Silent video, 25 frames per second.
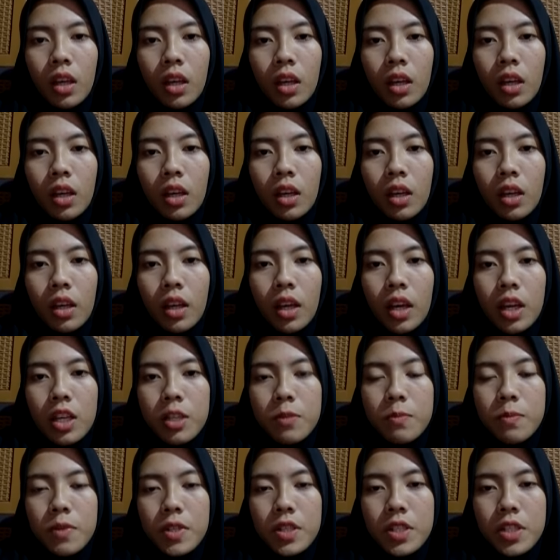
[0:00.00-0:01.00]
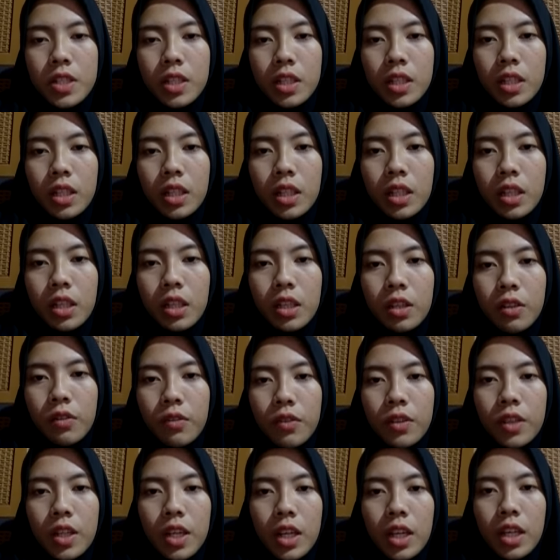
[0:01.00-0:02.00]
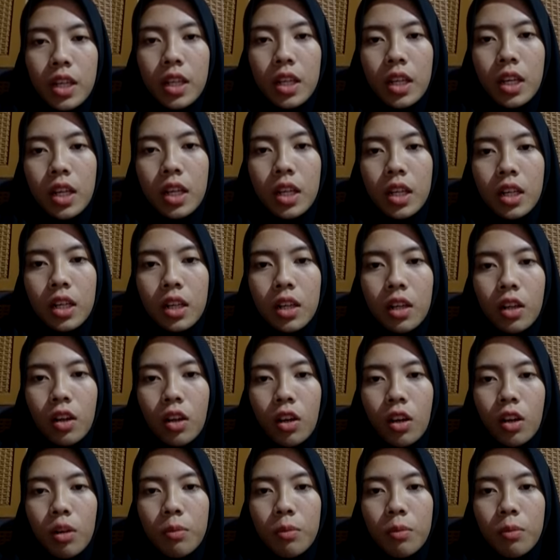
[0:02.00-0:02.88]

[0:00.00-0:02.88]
especially if they are